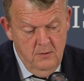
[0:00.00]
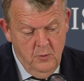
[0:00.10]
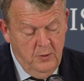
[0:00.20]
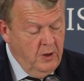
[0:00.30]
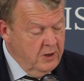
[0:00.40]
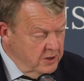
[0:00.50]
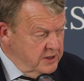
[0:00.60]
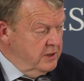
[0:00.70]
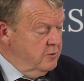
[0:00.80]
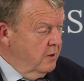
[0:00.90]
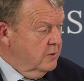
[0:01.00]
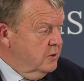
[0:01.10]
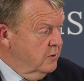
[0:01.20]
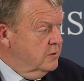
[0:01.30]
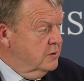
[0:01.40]
We will continue our
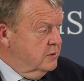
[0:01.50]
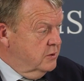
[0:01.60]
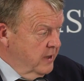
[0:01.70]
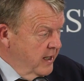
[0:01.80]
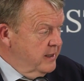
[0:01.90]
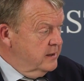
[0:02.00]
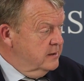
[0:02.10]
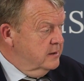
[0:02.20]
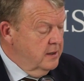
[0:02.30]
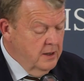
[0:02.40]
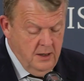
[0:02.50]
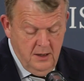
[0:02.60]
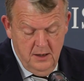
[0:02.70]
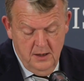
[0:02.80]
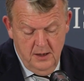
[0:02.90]
talk tonight,
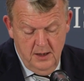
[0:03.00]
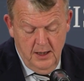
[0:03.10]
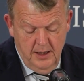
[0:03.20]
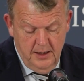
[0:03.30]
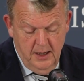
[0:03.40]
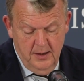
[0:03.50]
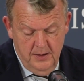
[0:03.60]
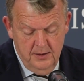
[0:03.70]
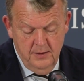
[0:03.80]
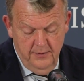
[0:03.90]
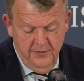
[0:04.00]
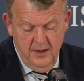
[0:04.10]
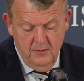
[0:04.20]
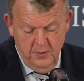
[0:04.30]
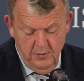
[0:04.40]
and I
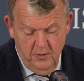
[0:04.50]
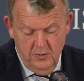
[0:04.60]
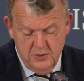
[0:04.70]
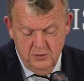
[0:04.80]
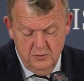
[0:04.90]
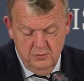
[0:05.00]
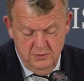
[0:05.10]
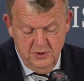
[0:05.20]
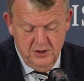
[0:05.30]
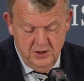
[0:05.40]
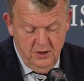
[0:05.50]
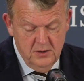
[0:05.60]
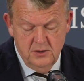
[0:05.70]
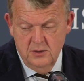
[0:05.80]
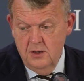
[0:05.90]
think we will also
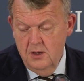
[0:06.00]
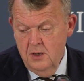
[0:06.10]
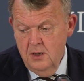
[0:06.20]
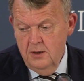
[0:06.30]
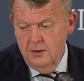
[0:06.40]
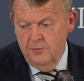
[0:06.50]
discuss the